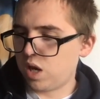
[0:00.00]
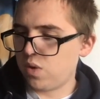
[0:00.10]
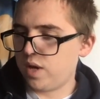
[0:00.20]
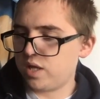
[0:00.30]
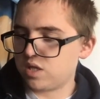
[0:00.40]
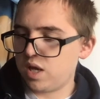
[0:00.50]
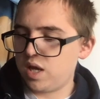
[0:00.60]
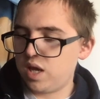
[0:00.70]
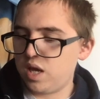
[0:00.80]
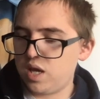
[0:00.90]

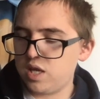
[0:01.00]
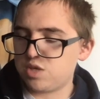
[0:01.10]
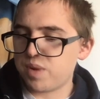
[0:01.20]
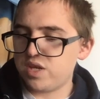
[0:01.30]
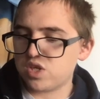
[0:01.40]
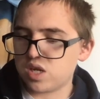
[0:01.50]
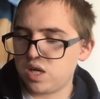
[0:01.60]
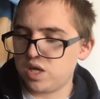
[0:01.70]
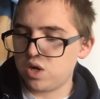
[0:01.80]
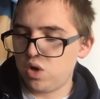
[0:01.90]
it's
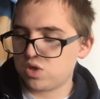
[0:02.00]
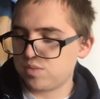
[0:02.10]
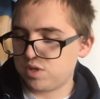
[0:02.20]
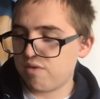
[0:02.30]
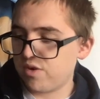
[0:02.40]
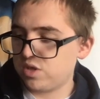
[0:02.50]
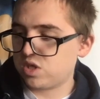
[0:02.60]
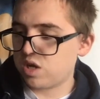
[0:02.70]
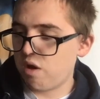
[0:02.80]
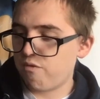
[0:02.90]
basically got some different
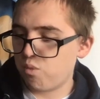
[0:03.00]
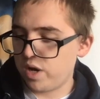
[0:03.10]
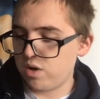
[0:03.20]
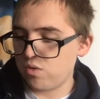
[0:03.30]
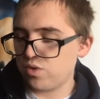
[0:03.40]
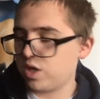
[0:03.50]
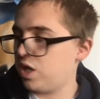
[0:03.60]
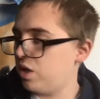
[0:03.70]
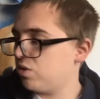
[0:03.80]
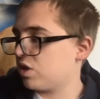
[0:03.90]
stuff, and where all the
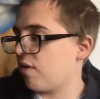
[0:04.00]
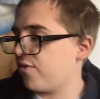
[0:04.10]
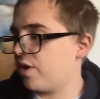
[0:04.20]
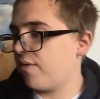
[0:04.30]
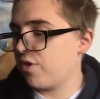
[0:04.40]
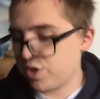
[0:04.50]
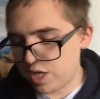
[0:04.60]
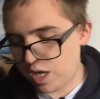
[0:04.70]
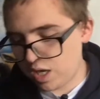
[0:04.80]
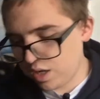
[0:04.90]
cue stuff and
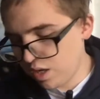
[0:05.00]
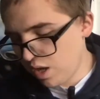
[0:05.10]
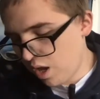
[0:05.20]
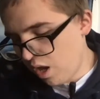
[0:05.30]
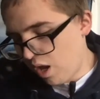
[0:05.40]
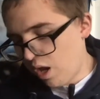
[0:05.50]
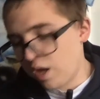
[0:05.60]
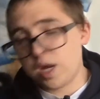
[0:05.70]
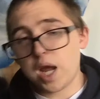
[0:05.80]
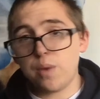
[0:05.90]
everything.
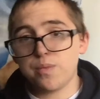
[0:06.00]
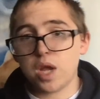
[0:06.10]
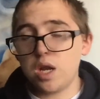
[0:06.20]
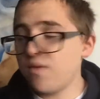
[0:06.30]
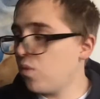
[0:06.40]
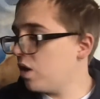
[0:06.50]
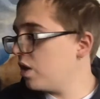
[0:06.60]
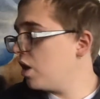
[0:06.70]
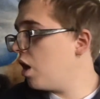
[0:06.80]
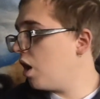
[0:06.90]
Now, another
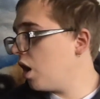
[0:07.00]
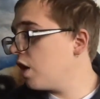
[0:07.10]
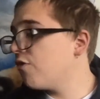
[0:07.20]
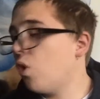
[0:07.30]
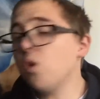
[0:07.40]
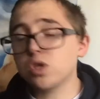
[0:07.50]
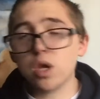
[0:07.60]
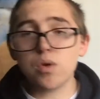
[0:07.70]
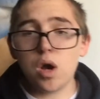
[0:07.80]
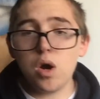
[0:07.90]
one I've
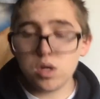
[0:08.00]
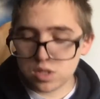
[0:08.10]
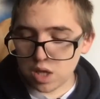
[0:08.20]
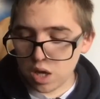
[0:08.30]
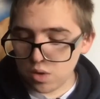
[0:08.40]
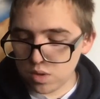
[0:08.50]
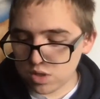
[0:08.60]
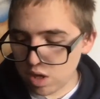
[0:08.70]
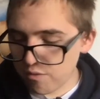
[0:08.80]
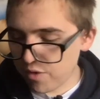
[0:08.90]
also got, so
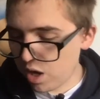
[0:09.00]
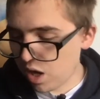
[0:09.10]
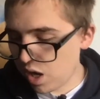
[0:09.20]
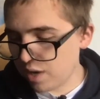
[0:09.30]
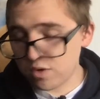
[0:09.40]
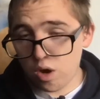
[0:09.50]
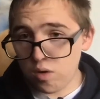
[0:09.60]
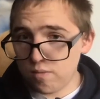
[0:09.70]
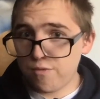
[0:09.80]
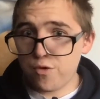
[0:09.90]
far I've
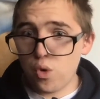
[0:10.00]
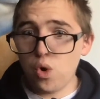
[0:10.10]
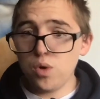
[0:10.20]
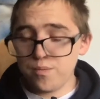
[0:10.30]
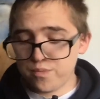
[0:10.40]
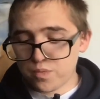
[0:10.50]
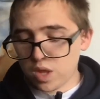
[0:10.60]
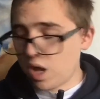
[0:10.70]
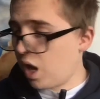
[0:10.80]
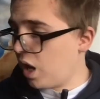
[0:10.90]
got four.
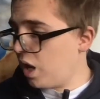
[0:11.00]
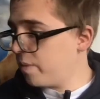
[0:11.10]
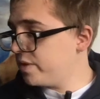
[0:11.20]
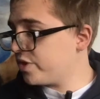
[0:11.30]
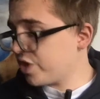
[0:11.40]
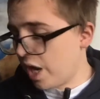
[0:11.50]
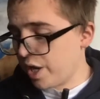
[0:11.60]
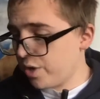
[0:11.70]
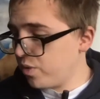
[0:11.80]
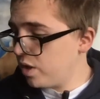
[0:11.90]

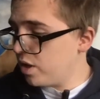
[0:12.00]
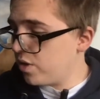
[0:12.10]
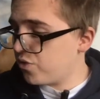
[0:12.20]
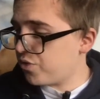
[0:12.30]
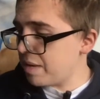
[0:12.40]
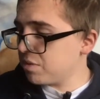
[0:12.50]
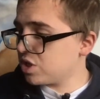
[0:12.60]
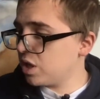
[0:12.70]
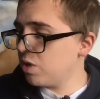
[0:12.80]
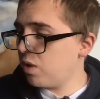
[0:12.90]
So them
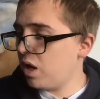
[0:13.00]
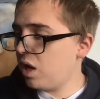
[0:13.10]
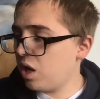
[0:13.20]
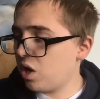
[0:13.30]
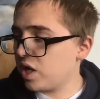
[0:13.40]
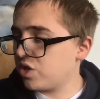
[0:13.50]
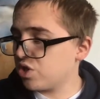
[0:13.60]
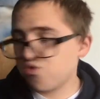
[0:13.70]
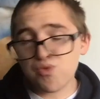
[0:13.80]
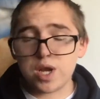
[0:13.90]
two I
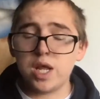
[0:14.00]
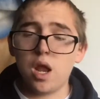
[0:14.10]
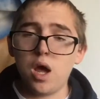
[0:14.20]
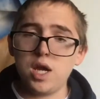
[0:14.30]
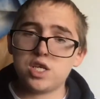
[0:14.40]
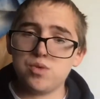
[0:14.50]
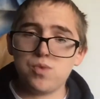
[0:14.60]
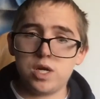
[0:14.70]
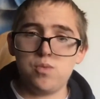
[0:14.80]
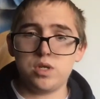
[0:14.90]
just really liked and
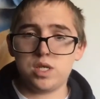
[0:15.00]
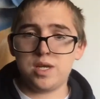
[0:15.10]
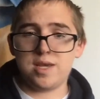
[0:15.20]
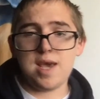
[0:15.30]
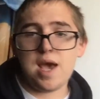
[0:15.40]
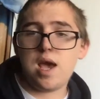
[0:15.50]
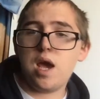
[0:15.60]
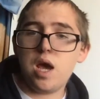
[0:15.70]
really wanted to get.